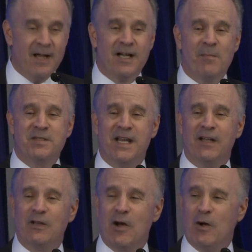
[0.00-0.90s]
Come say
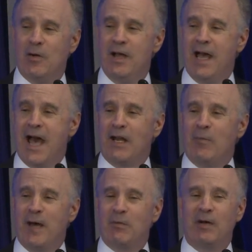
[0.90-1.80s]
hello, and I'll
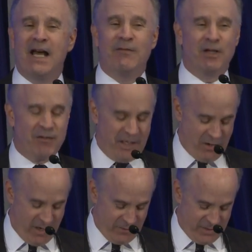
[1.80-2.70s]
bet we'll have a great
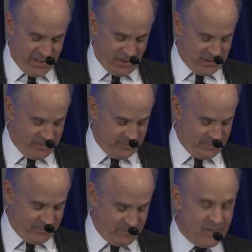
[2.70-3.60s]
conversation,
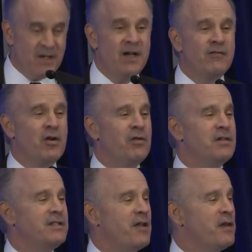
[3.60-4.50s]
for there
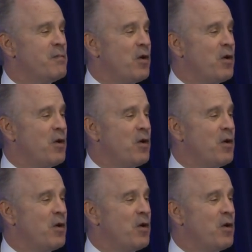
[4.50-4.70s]
is nothing